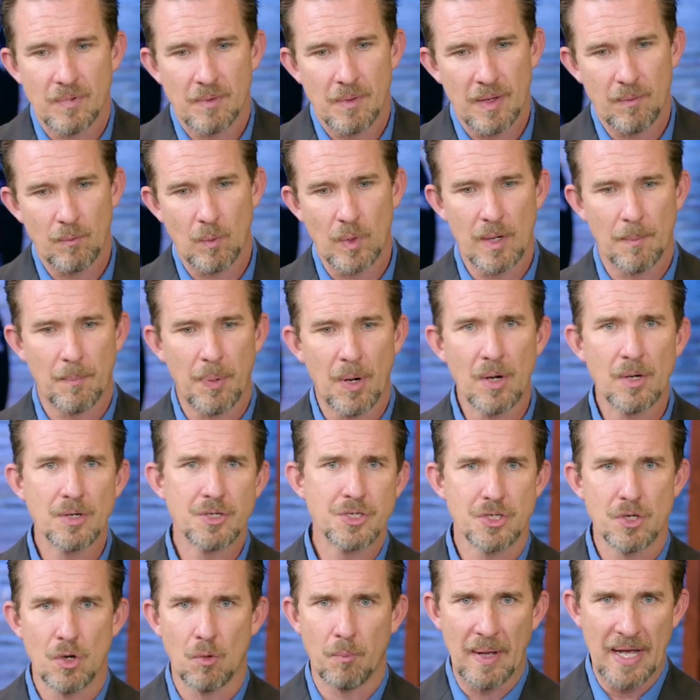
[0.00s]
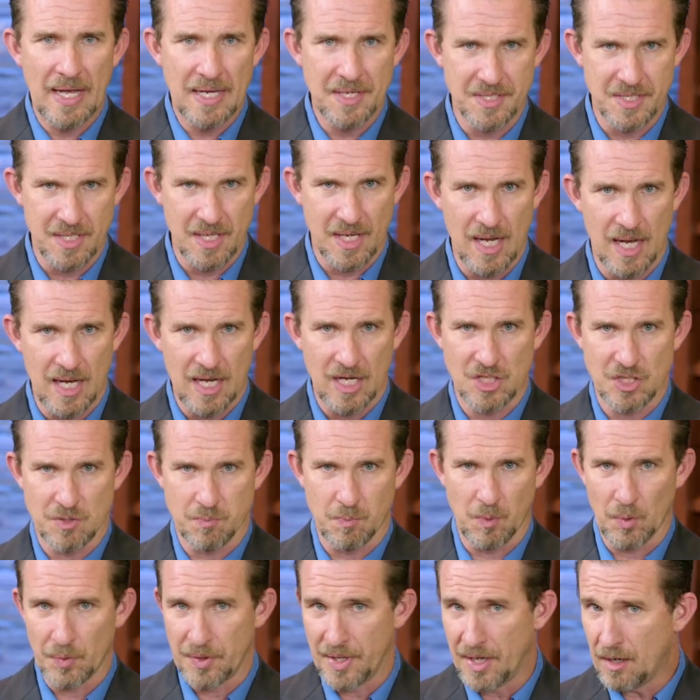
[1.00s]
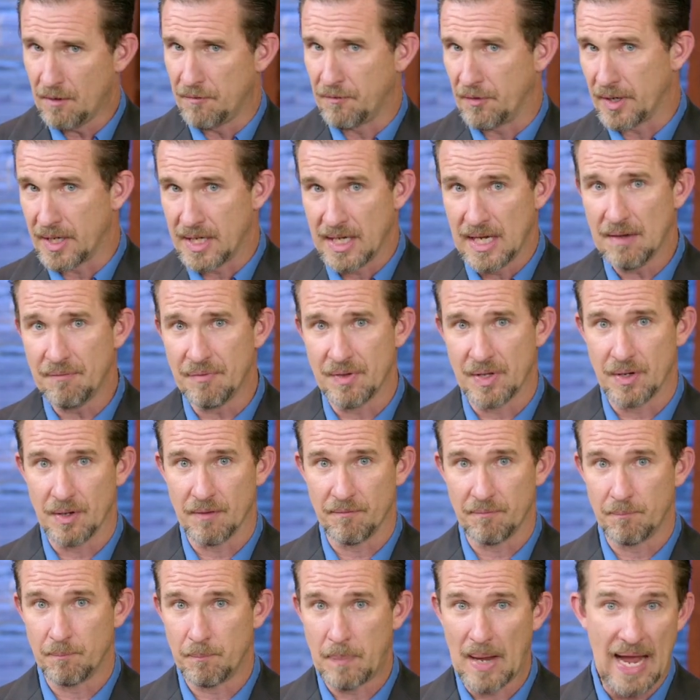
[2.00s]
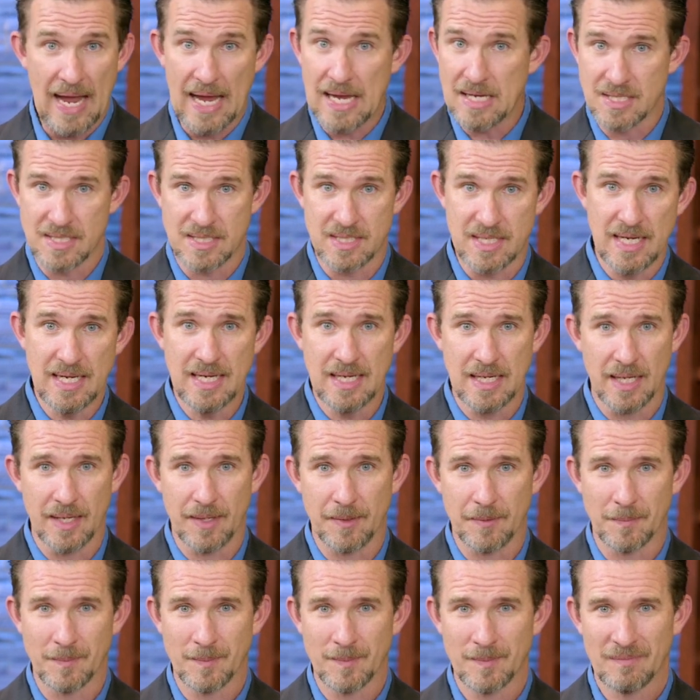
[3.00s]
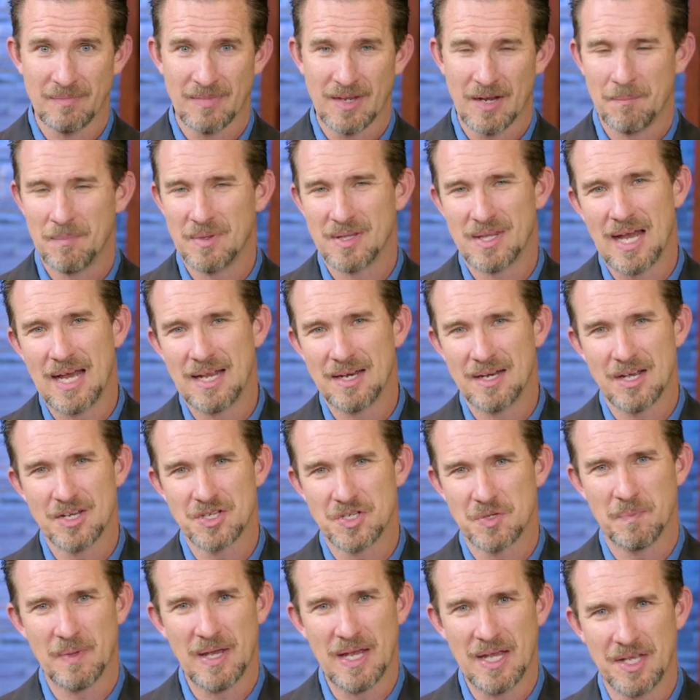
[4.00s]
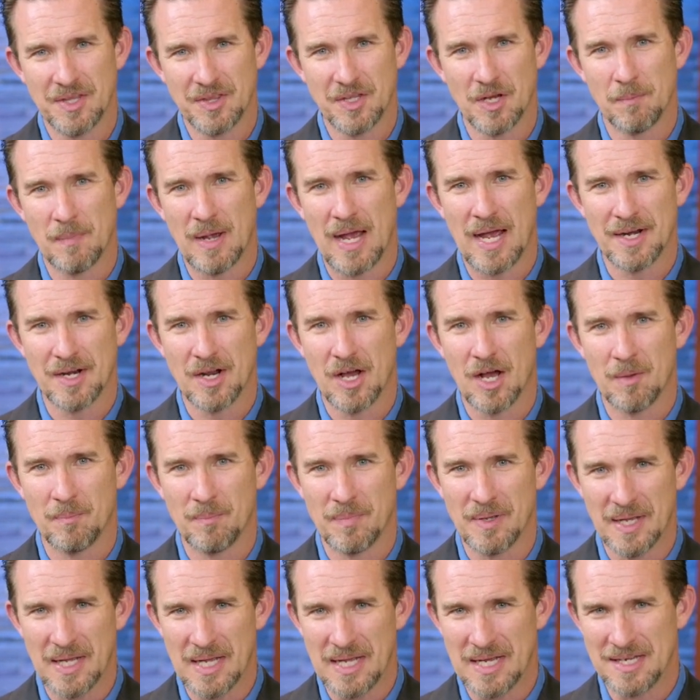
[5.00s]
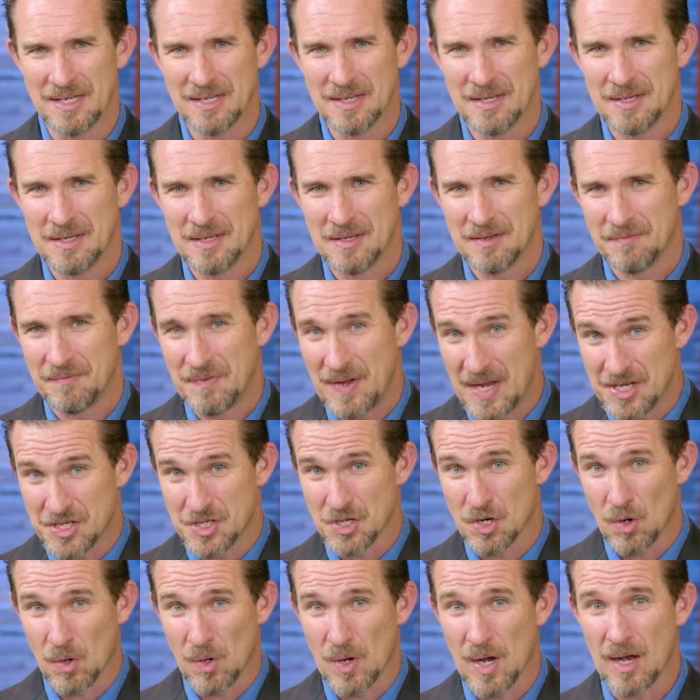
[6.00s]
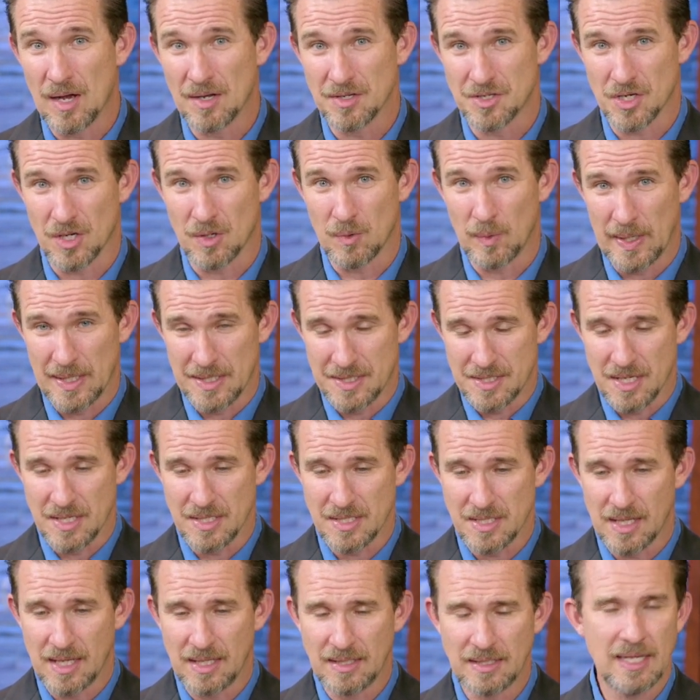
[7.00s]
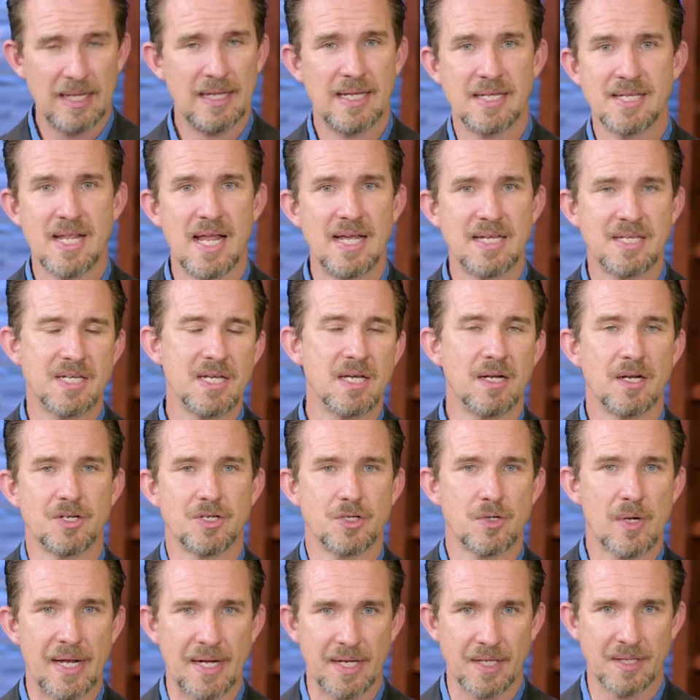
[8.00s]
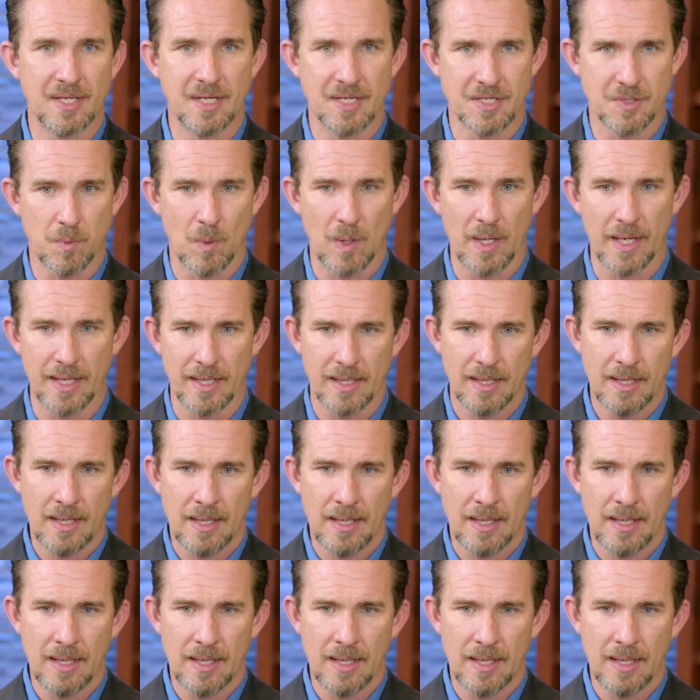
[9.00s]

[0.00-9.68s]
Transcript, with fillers: When a person obeys the gospel, they're forgiven of past sin, but that doesn't mean there might not be physical consequences. Let's, let's illustrate it this way.